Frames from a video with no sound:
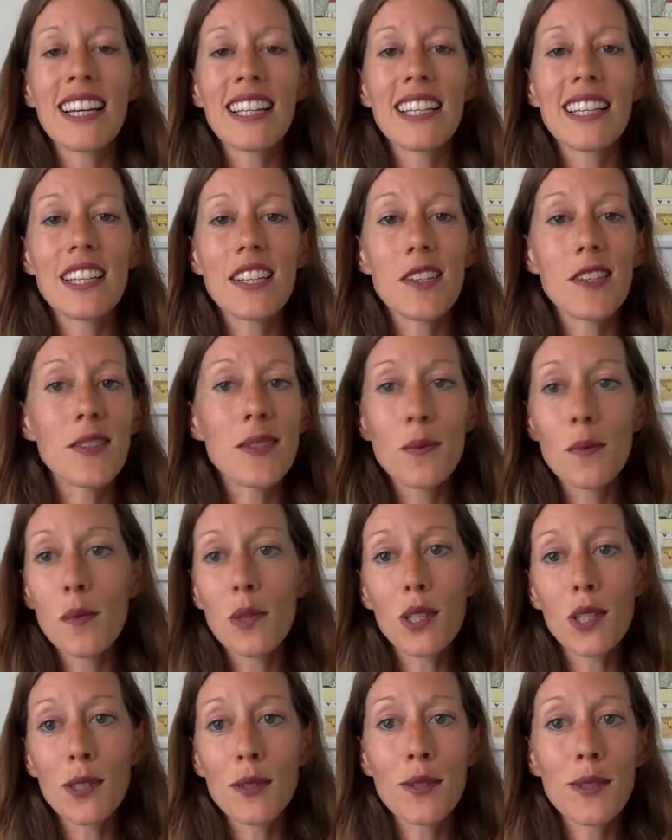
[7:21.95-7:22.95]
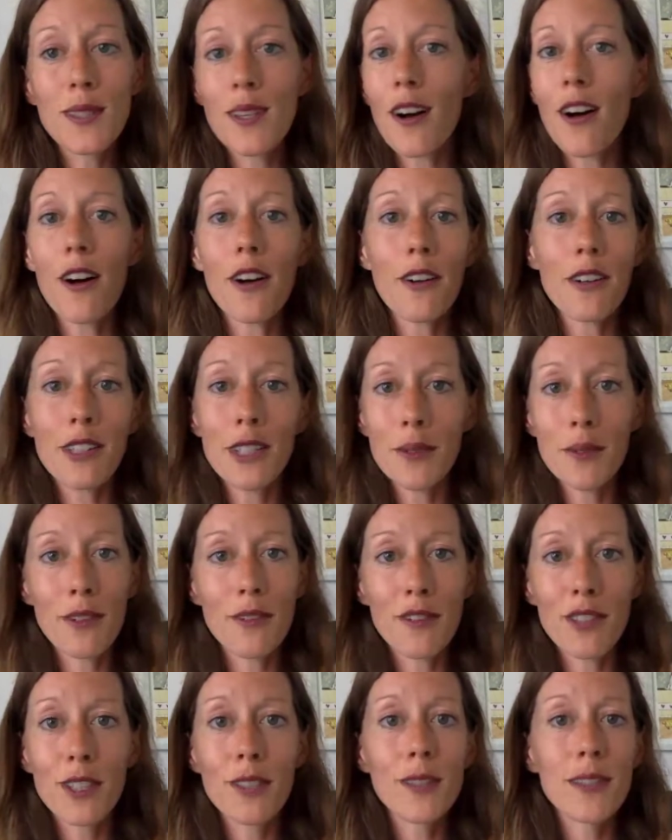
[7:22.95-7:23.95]
you will lose all your
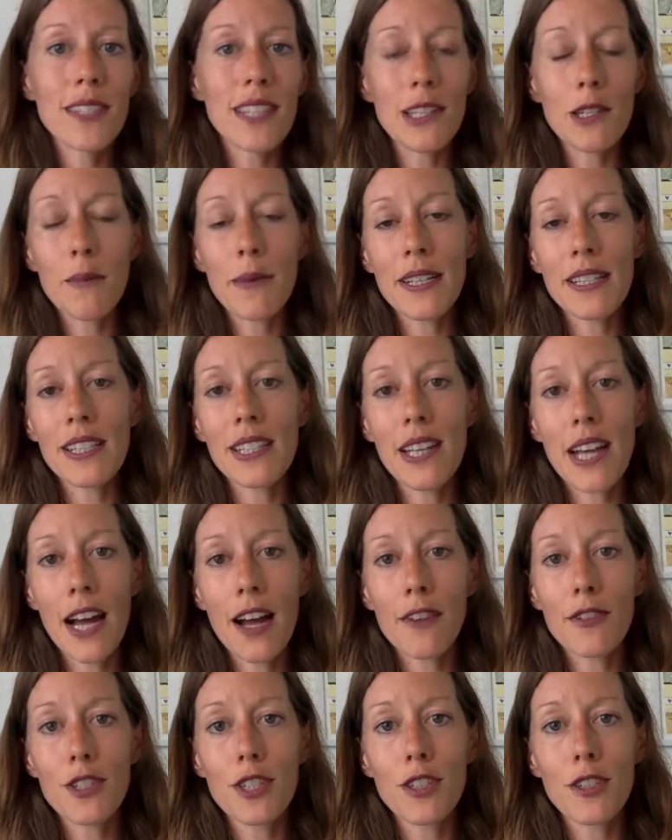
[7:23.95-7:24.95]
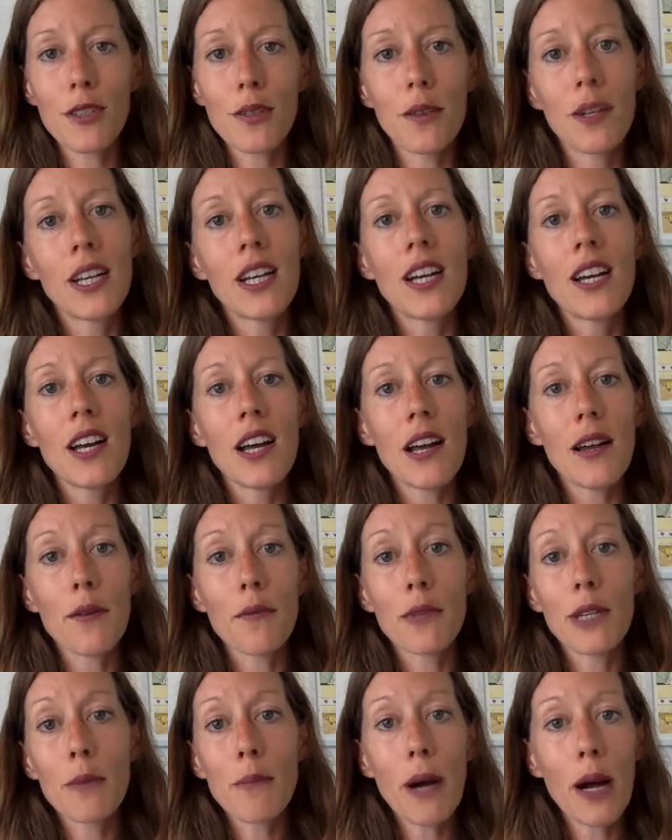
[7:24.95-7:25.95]
reviews and you basically have to uh,
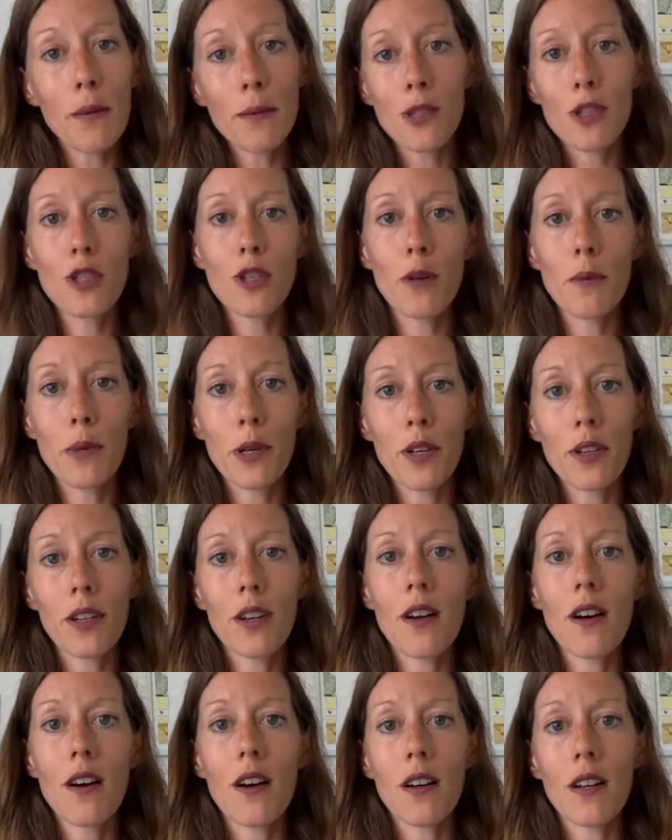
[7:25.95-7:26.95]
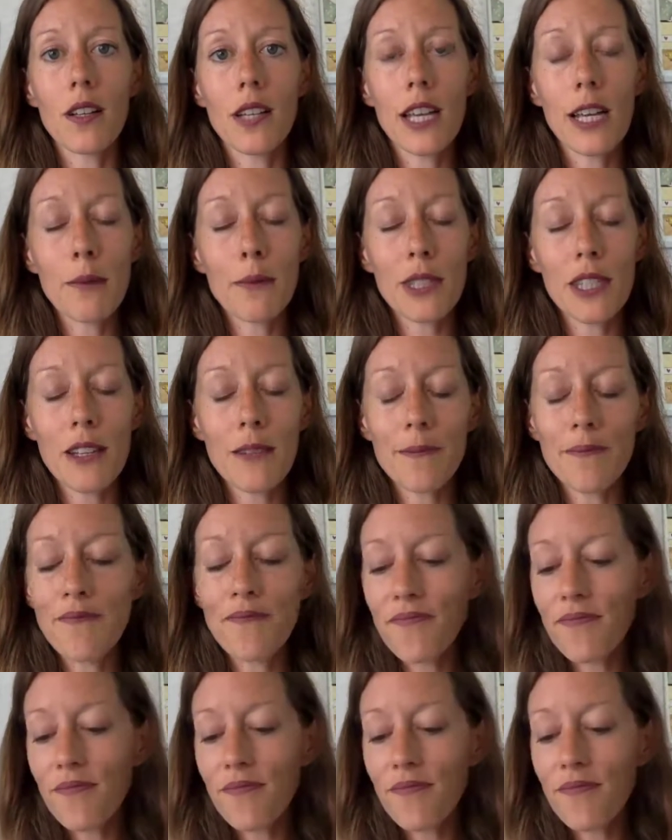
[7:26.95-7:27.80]
republish your book on Amazon.